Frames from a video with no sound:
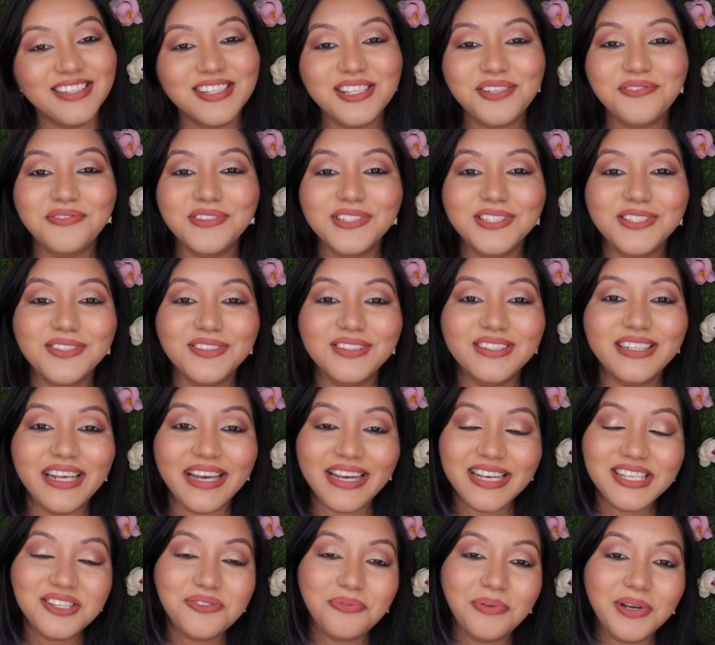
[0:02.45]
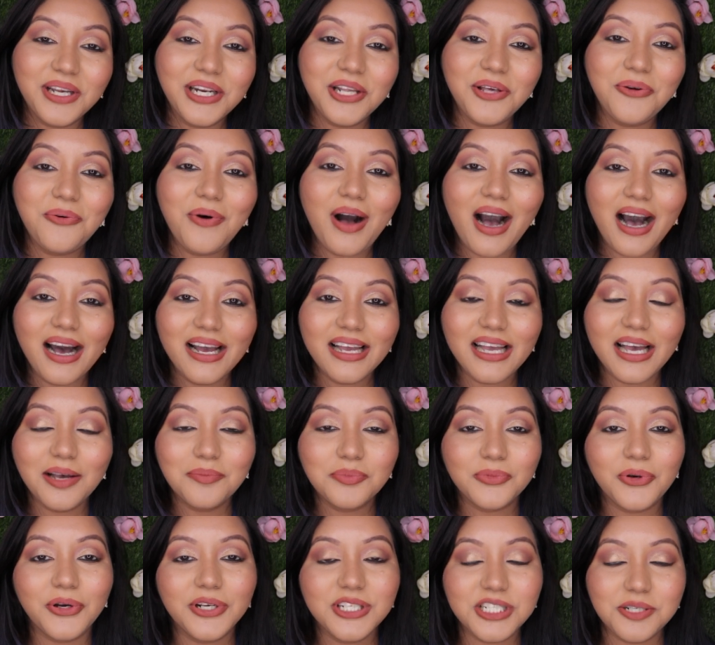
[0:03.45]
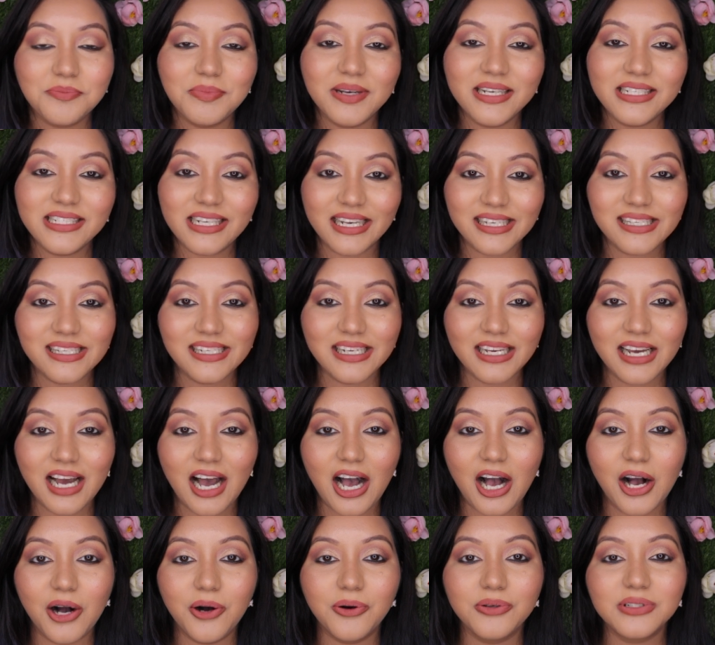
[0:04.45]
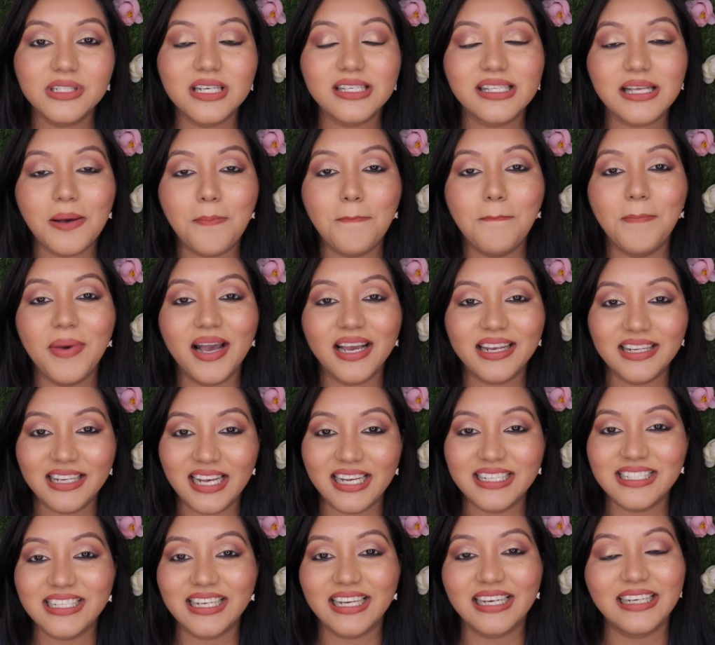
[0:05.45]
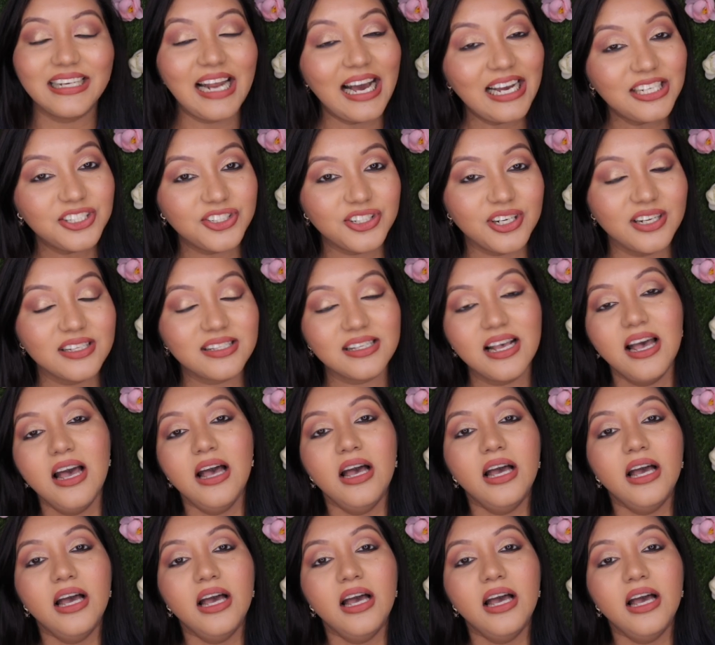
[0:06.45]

So for today's video, I am going to be testing out some magnetic lashes.